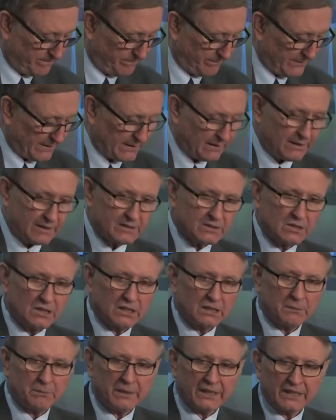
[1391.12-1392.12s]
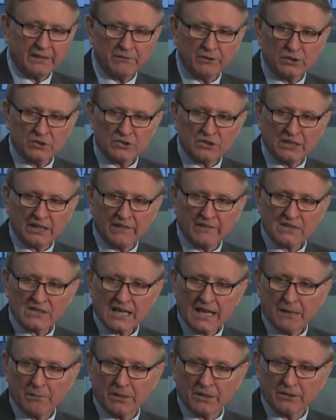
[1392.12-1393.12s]
Now, let's talk about evolution and the
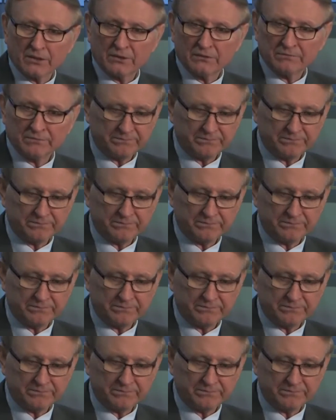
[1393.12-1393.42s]
Sabbath.